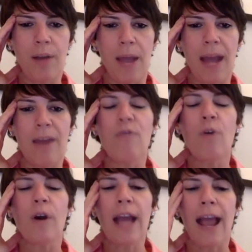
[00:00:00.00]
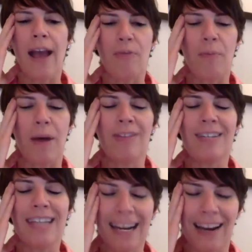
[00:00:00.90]
I had a 4.5-month
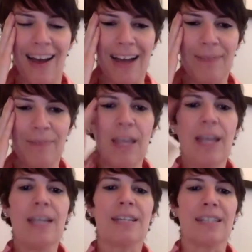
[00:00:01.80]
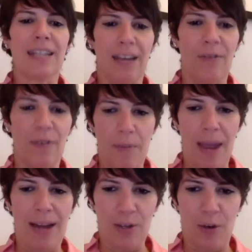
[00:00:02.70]
deadline to deliver the
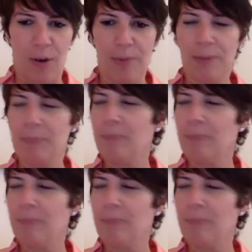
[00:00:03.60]
manuscript.